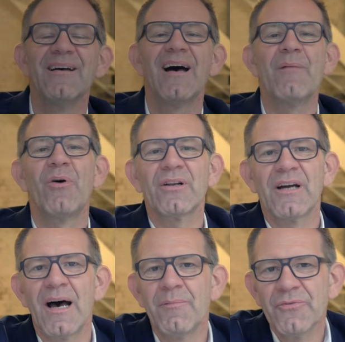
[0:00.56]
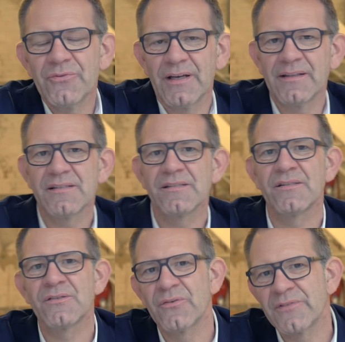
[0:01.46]
I'm Holger Hampf and this is the
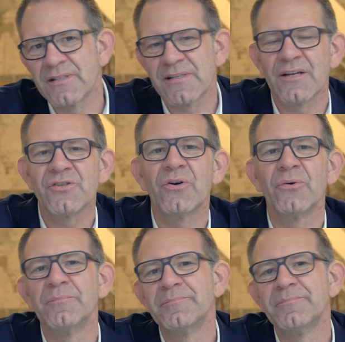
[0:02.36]
Service Design Show.